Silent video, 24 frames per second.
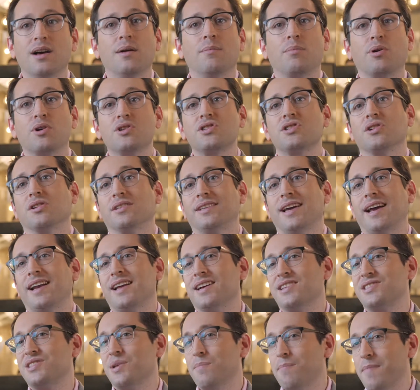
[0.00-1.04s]
Personal data
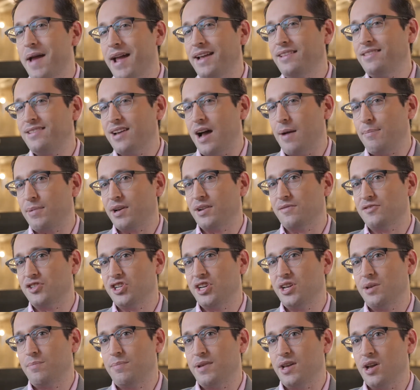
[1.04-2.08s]
is the main topic of
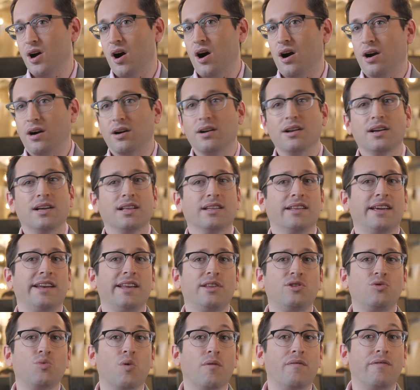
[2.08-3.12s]
GDPR,
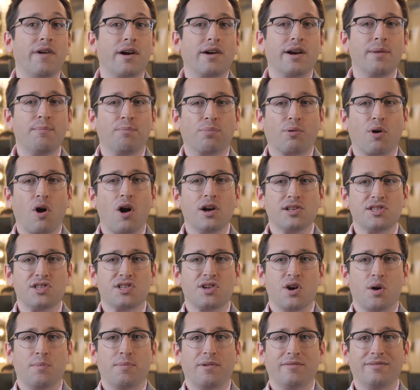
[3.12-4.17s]
leading to a very broad
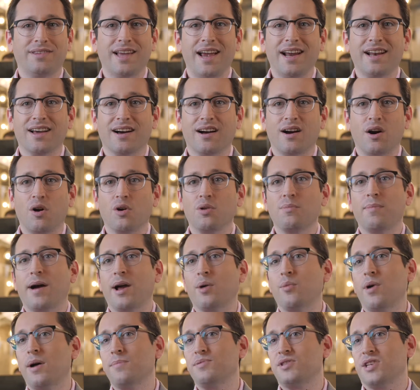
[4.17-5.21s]
scope of data owned by
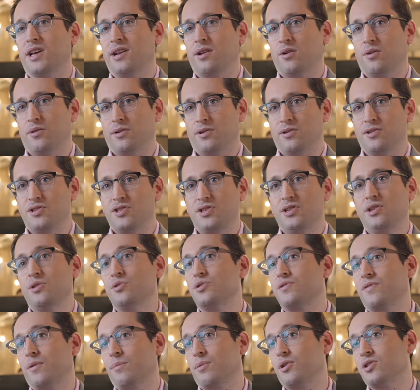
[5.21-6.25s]
website owners
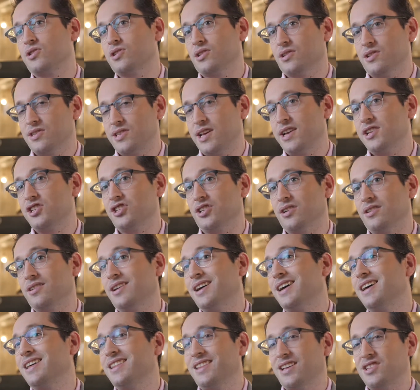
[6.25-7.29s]
used for personalization
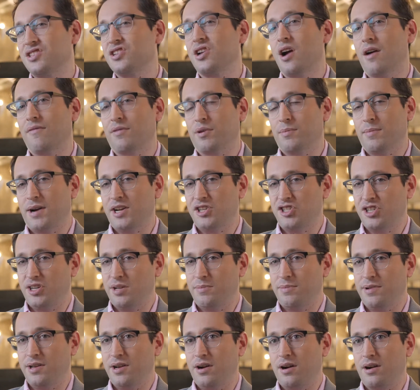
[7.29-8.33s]
that's governed by
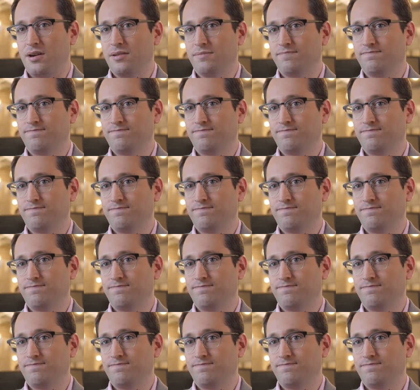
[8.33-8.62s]
GDPR.